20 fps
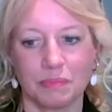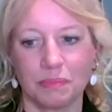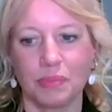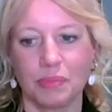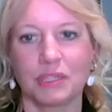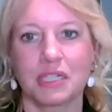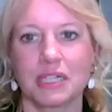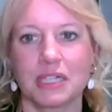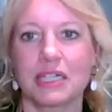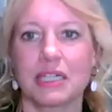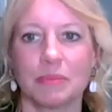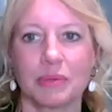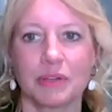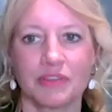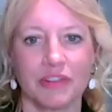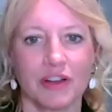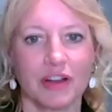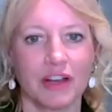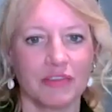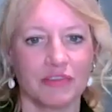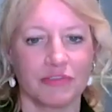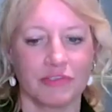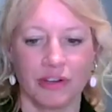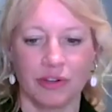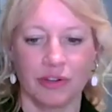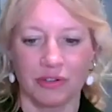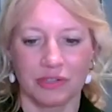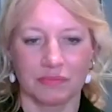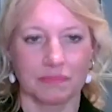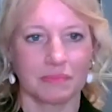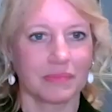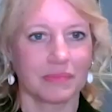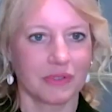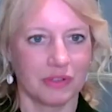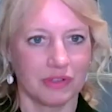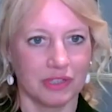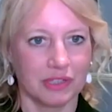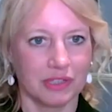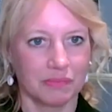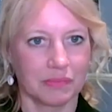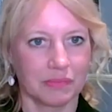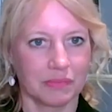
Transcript: put a little bit of ivory on a